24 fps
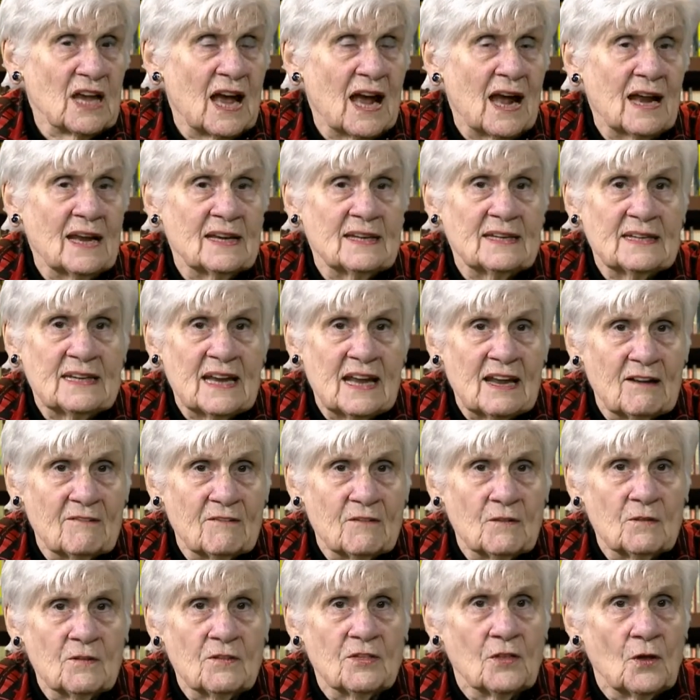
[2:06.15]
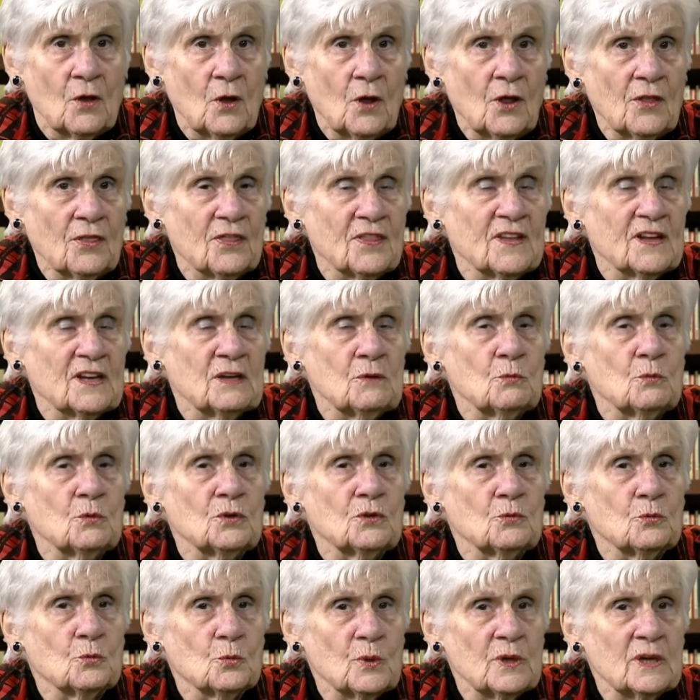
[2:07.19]
I never thought that it would
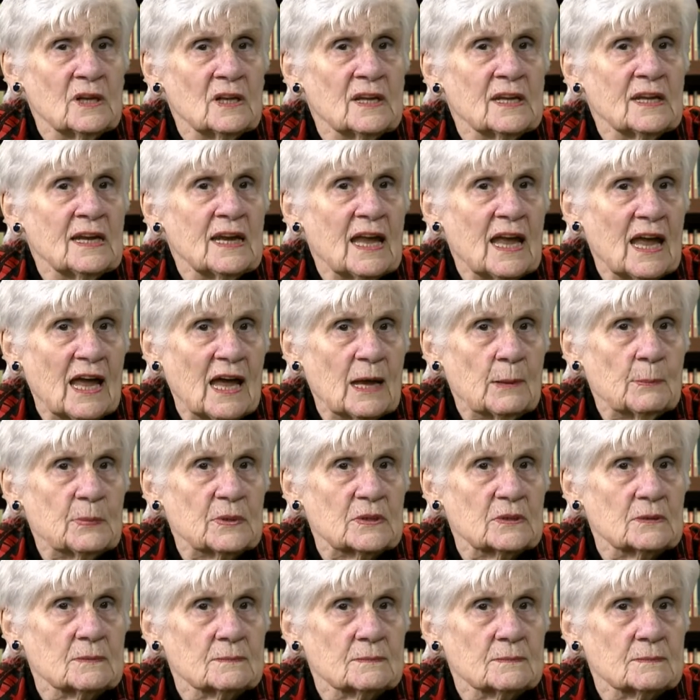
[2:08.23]
really happen.